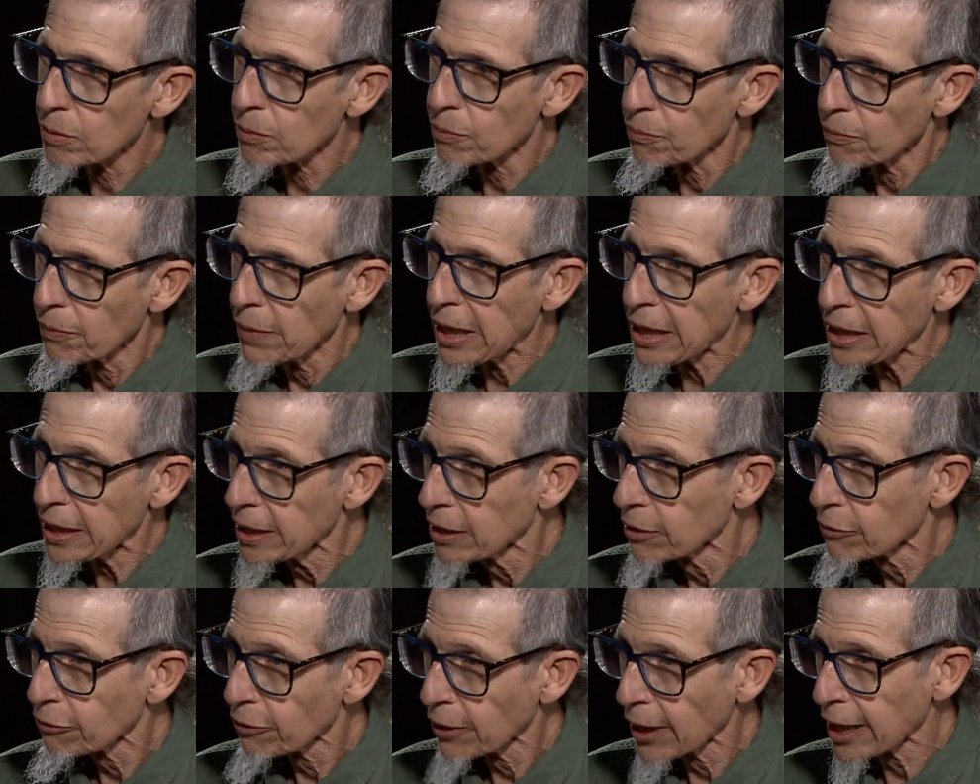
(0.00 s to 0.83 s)
may,
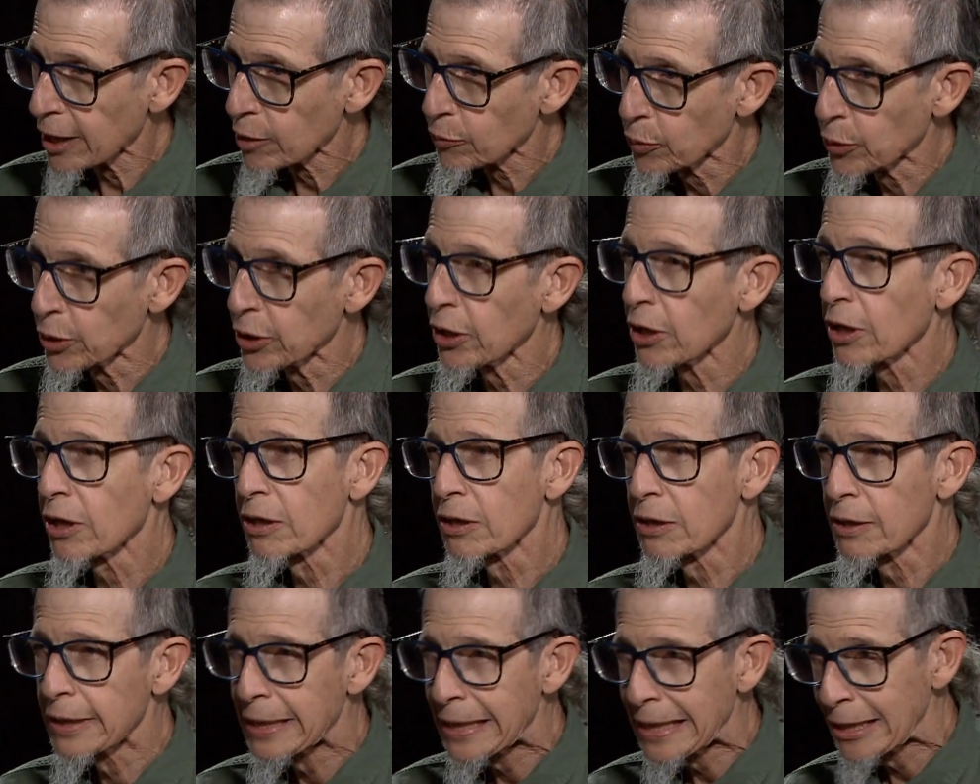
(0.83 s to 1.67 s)
in fact, be a
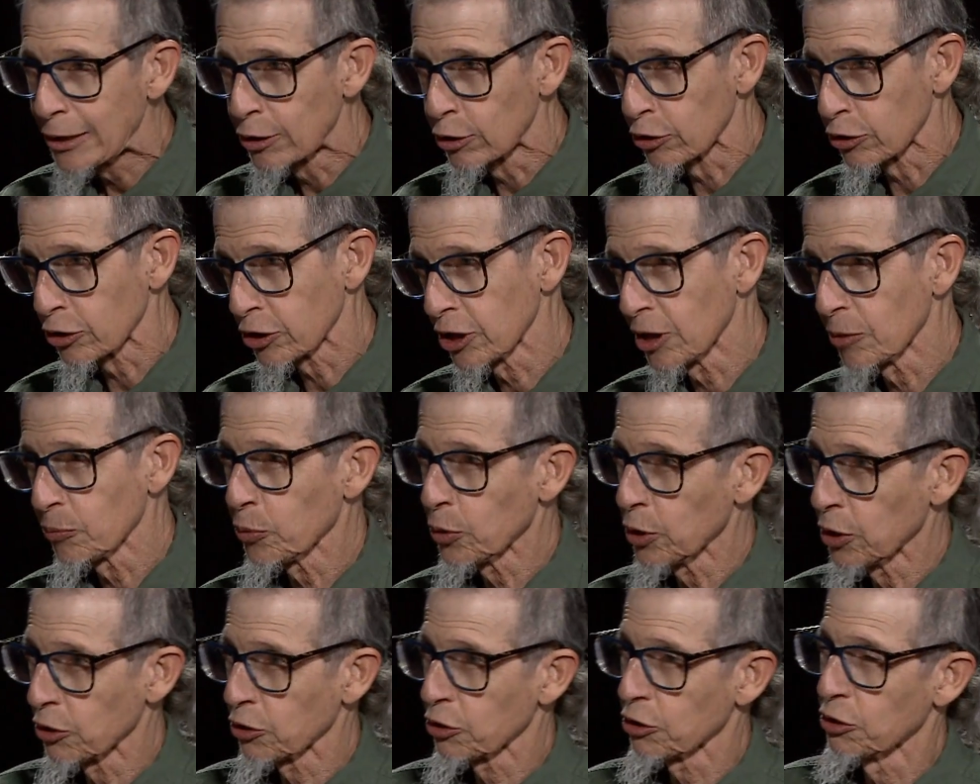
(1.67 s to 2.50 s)
leadership
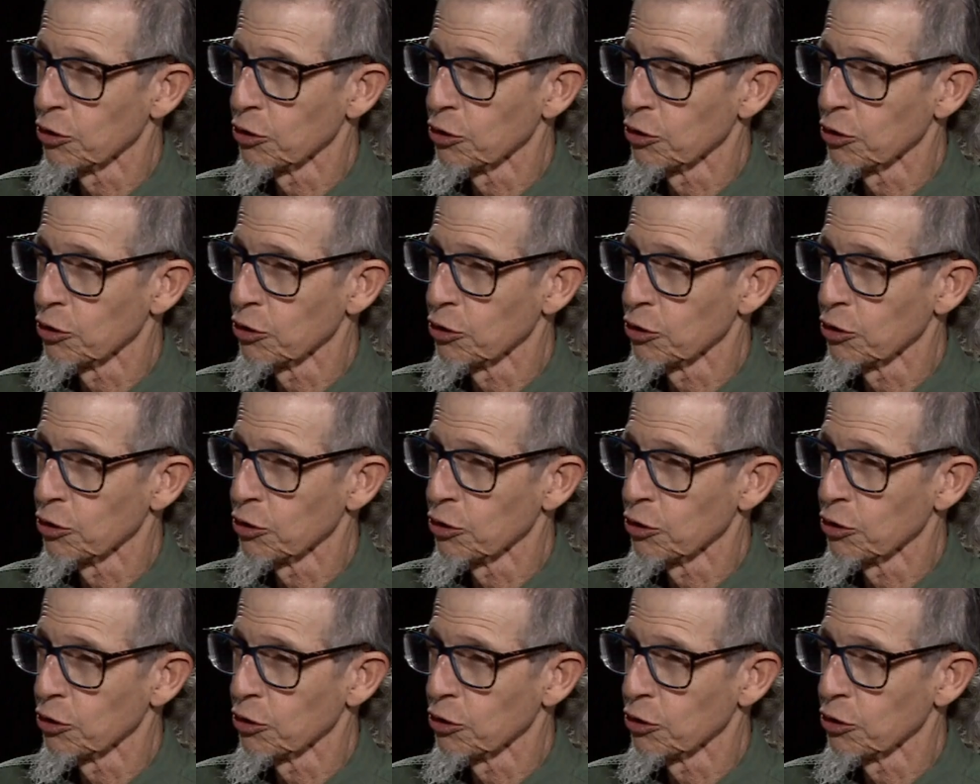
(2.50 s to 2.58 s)
issue.